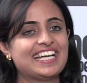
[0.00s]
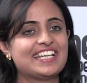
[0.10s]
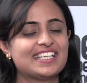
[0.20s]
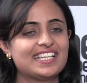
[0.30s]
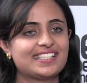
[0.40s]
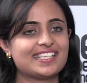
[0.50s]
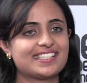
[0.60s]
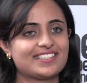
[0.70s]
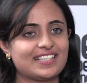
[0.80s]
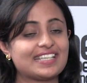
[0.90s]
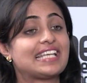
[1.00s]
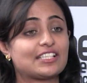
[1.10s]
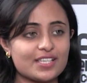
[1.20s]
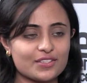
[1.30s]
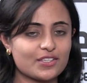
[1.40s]
It's
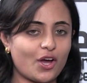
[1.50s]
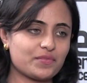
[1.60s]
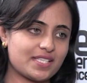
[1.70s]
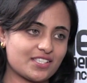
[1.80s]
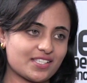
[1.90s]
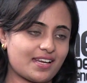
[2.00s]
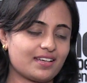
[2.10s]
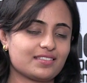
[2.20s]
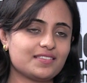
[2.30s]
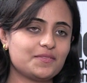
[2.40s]
actually a good conversation starter.